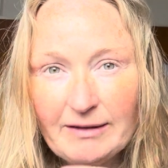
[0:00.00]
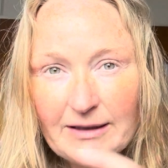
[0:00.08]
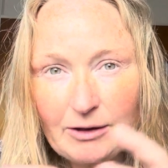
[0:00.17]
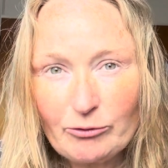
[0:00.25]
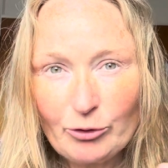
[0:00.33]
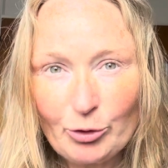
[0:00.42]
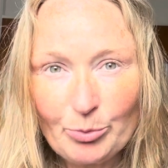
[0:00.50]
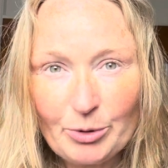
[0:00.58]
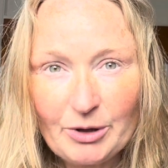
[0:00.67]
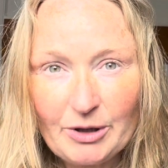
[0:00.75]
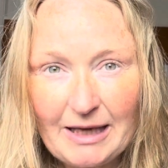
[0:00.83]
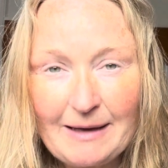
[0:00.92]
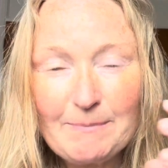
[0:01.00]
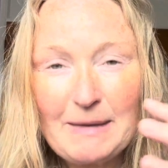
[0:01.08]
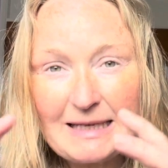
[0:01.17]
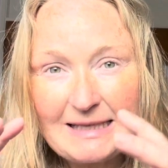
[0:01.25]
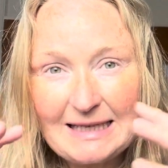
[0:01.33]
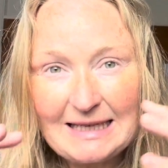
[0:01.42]
in a group, it
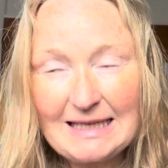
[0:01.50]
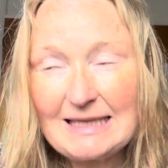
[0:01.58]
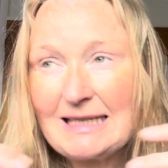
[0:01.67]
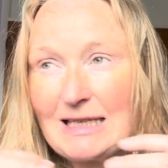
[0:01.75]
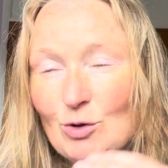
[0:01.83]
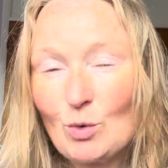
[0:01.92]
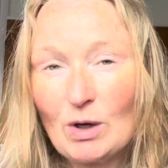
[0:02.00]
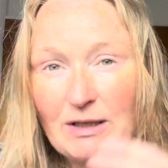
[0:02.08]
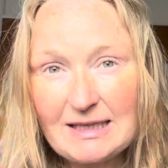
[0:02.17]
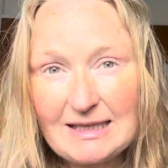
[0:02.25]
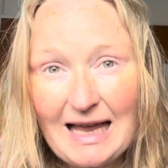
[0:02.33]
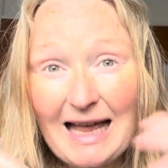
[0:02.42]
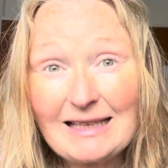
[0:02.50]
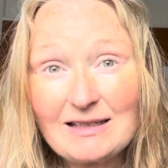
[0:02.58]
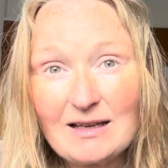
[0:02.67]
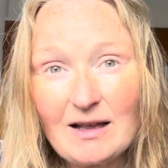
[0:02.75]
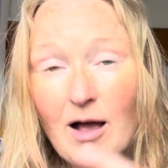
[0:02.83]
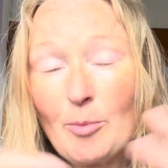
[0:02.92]
makes it easier to understand
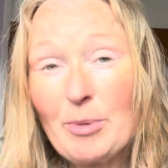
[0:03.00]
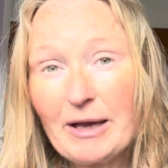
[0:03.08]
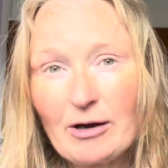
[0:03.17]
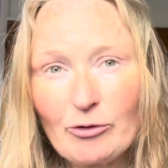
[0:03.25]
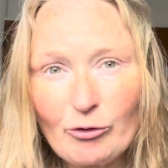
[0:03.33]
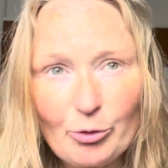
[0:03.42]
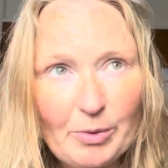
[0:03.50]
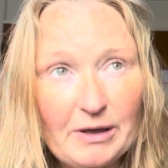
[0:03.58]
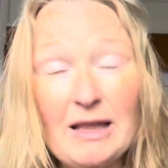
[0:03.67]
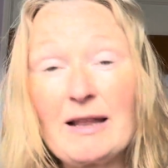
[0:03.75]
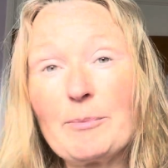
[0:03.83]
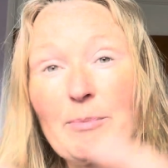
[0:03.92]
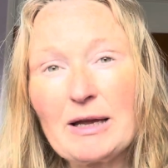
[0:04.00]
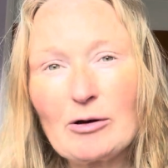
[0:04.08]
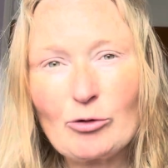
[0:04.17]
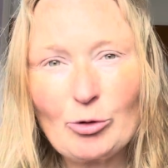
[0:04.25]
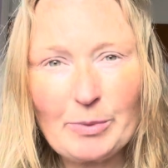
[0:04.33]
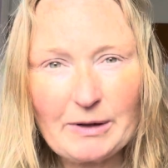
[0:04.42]
a bigger group and then a bigger
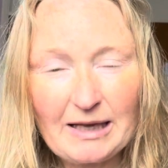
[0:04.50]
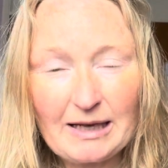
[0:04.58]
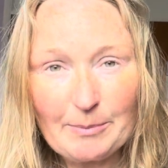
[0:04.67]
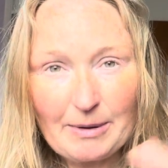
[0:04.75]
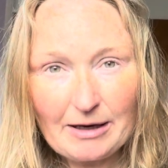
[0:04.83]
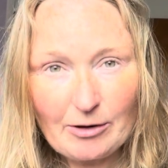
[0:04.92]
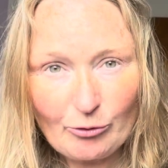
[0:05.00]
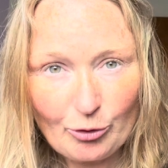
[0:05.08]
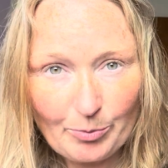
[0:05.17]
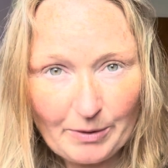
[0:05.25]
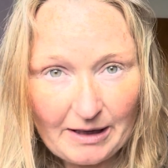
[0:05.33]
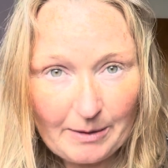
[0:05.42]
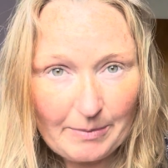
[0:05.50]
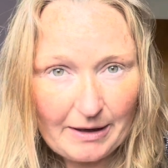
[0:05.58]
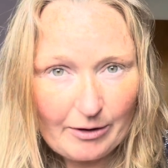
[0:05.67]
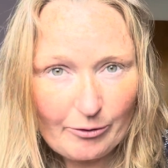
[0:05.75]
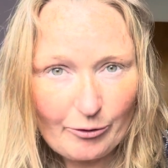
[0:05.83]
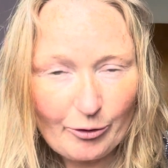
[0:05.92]
group and then a bigger group and then a
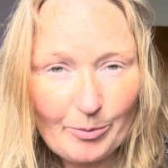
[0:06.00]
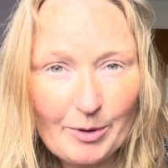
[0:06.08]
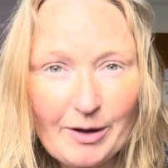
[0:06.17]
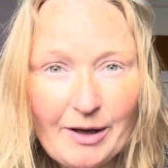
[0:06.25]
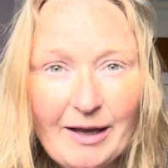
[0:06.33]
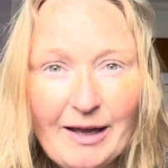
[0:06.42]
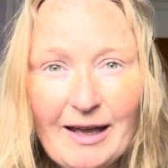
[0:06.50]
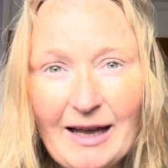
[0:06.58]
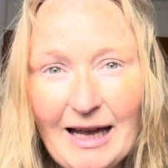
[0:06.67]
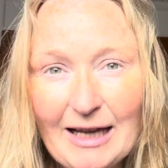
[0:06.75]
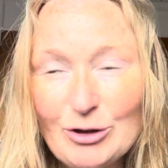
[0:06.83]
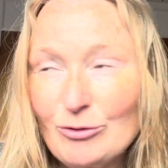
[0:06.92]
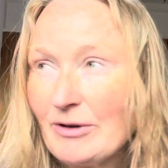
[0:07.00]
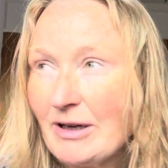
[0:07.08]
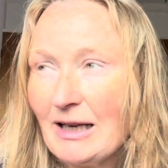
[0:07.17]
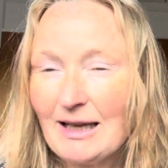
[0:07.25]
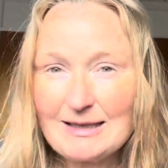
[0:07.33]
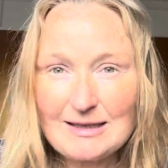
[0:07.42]
bigger group and you
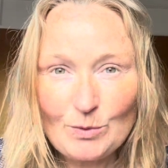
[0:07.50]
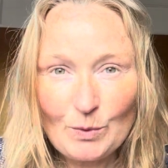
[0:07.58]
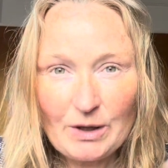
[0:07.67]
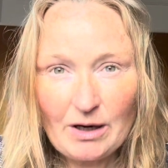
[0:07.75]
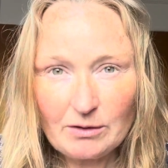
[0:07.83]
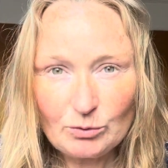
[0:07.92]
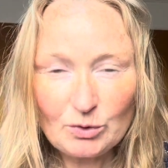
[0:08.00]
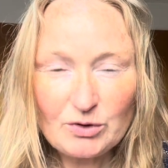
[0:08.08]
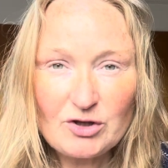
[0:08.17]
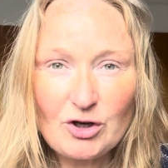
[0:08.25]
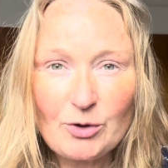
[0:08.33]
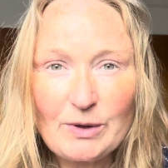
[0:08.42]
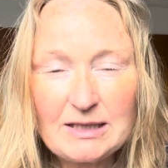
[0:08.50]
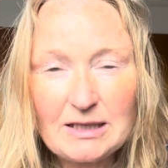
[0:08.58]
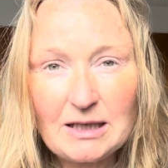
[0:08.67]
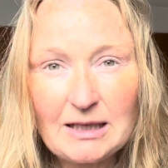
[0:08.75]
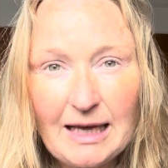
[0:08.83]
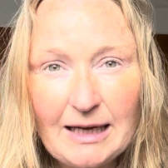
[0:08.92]
realize that we are all so
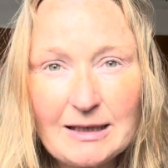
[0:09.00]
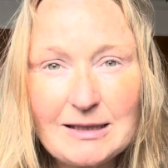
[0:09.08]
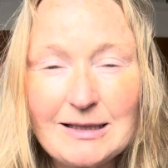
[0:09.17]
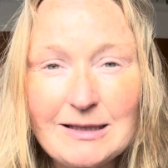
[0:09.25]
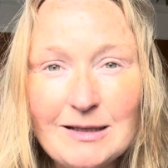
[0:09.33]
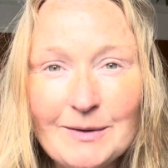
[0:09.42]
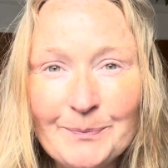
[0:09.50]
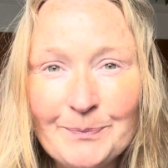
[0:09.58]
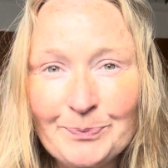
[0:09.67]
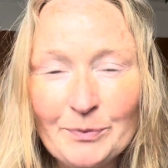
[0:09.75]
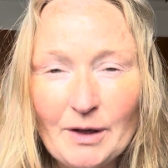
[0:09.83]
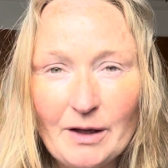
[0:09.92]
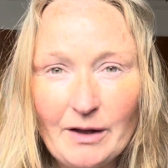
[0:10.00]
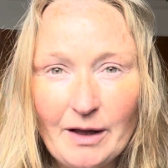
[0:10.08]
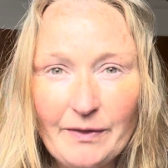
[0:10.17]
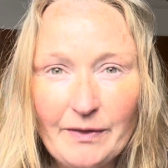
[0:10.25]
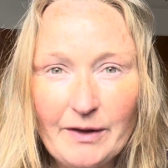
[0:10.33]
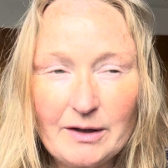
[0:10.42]
interconnected
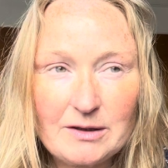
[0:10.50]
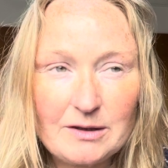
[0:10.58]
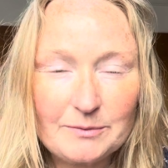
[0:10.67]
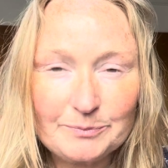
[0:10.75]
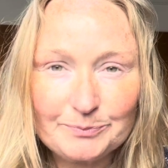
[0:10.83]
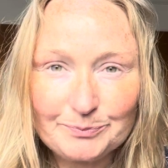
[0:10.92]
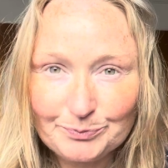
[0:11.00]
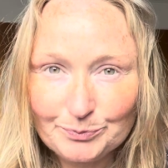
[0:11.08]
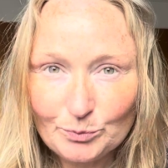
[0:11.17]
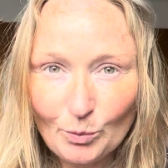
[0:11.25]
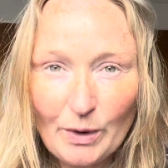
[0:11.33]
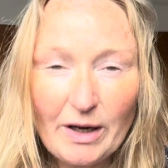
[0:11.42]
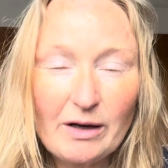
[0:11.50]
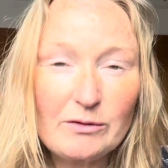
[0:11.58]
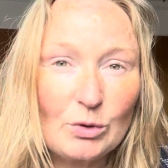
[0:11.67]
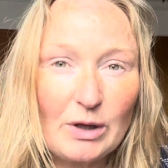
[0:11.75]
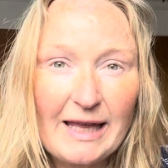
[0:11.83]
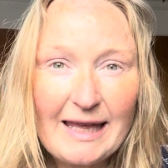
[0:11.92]
and that we are
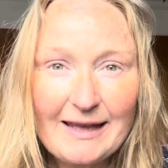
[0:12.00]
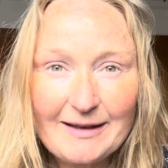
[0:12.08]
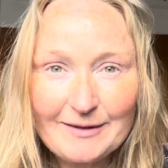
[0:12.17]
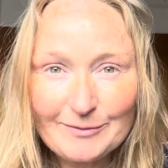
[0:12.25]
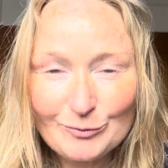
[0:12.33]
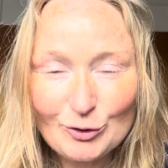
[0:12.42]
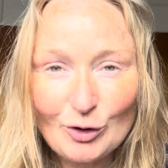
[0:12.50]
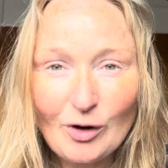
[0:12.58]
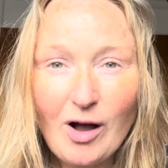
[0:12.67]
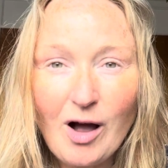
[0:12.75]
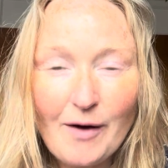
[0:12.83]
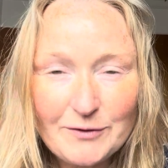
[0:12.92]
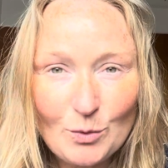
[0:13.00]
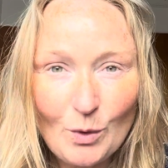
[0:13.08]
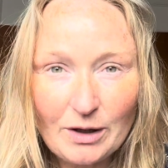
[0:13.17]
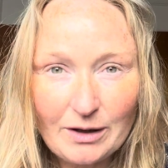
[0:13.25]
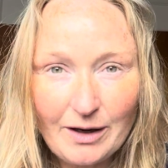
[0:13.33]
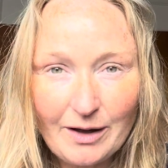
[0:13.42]
all here to look after
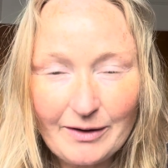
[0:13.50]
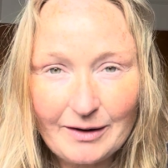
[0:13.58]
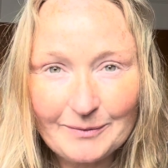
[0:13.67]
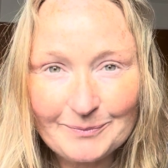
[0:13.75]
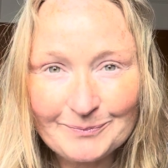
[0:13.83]
one another